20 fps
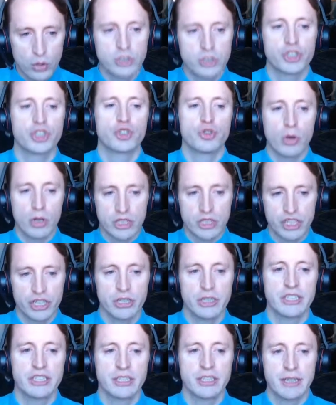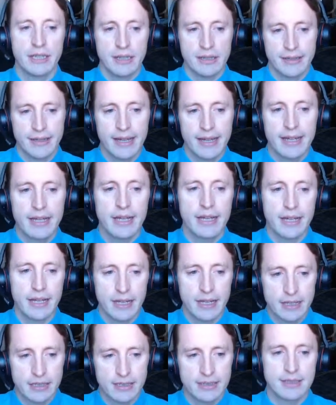structure is still there,
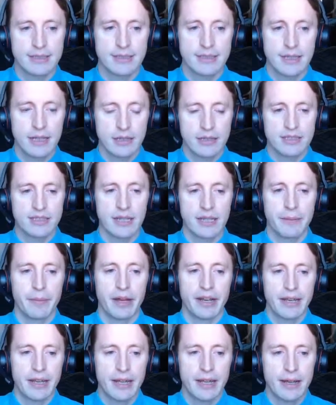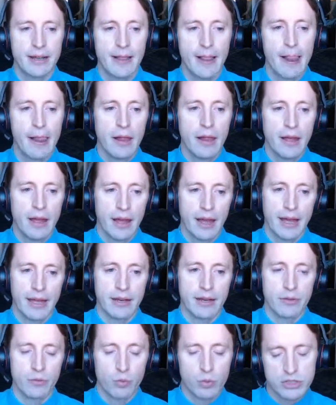and it's still the same idea,
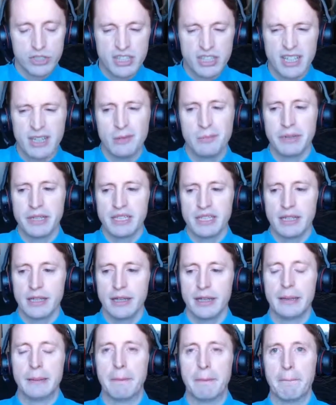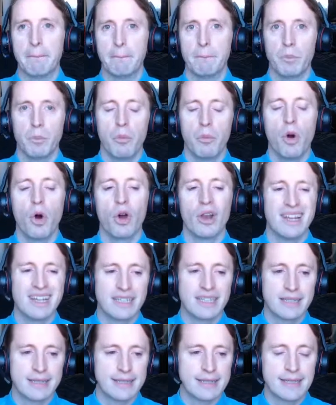and would still be more or
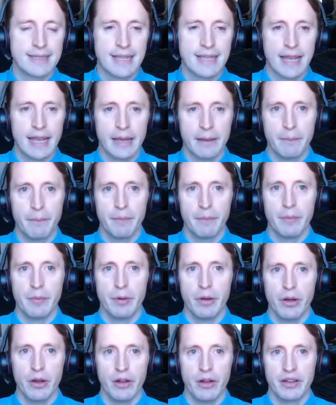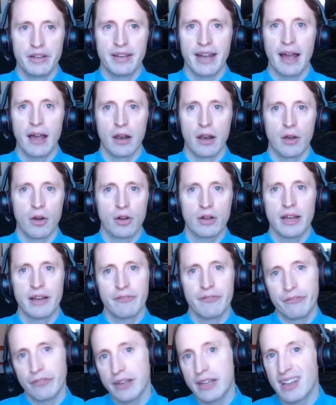less the same dialogue. I
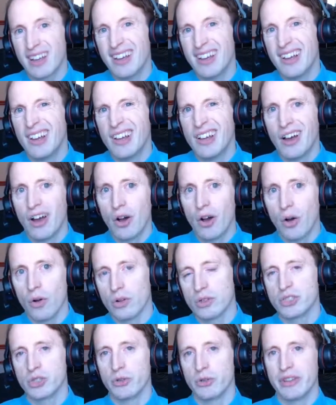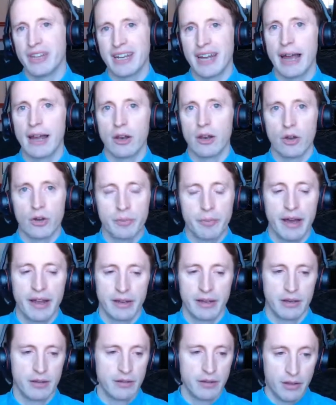think also the dialogue
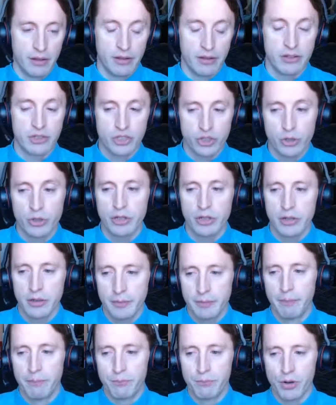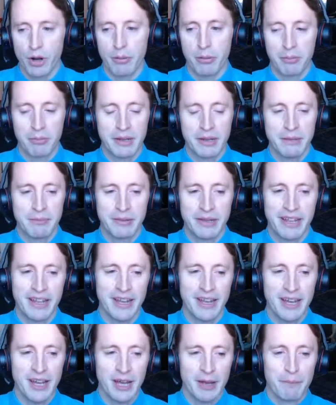might should probably be
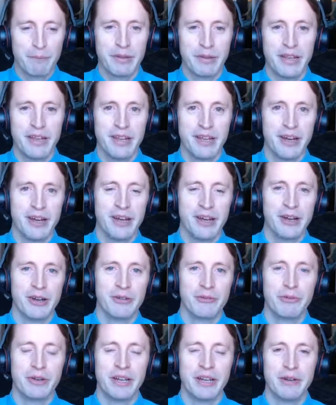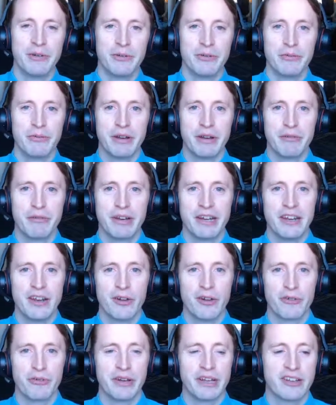rewritten
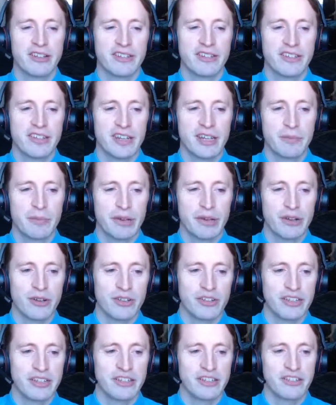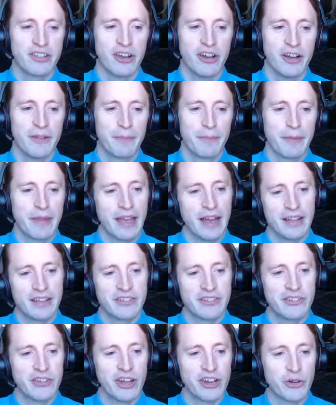or reconsidered because it's yeah,
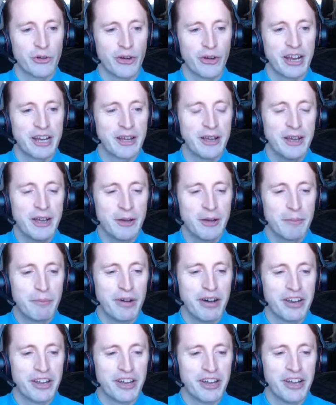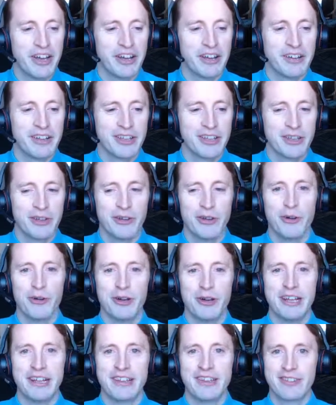it's not great, but you know,
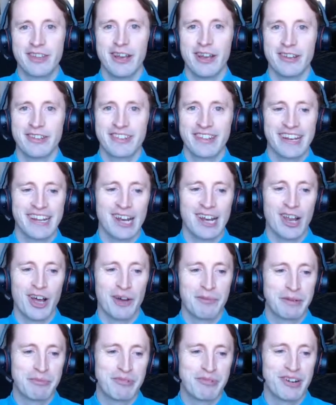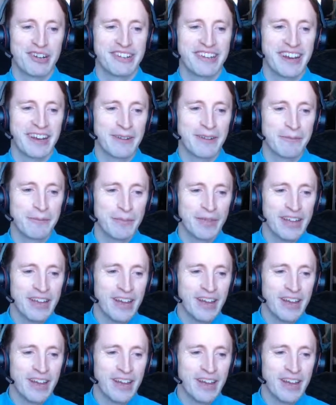it's just a little hobby project.